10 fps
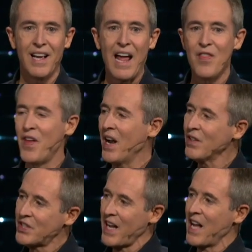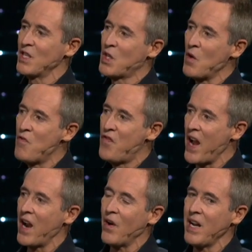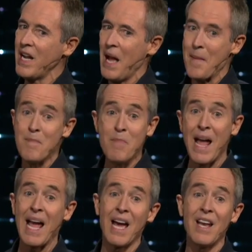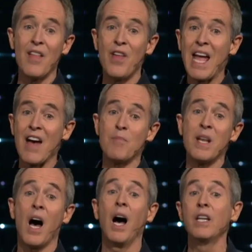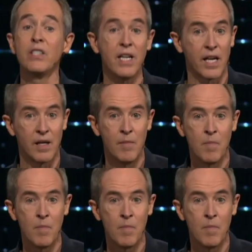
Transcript: And there stands the very man they have been hunting,